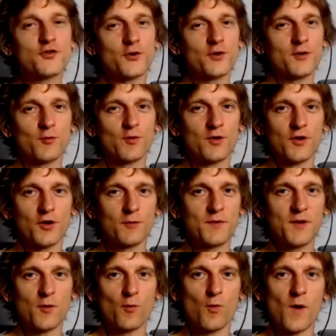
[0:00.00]
sure it will not
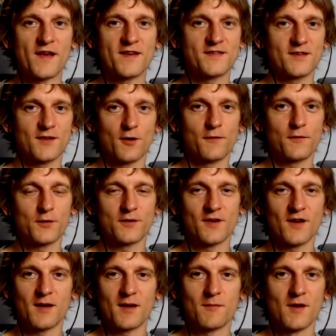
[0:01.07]
be a waste of your
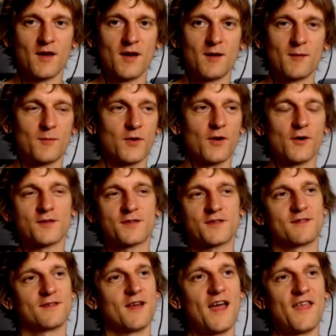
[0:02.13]
time, because
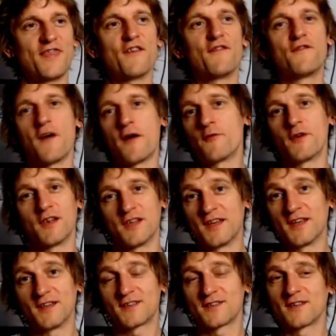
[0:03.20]
no, of course not. At the very
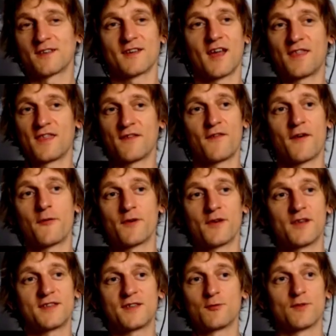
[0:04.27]
least,
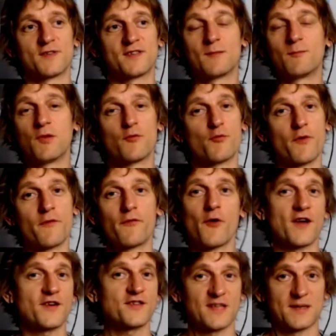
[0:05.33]
you will simply
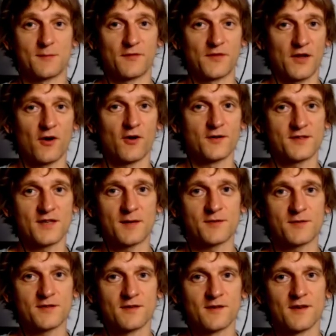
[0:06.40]
refresh some of the concepts.